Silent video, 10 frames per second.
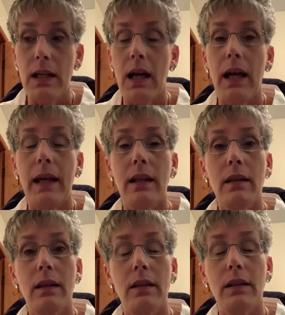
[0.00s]
night,
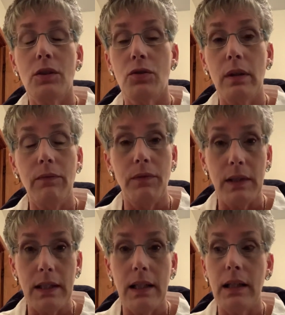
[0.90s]
the extreme
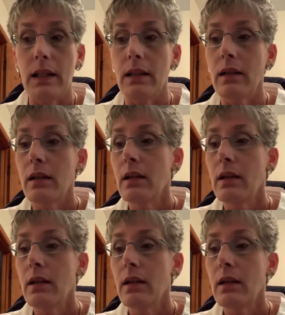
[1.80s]
fatigue,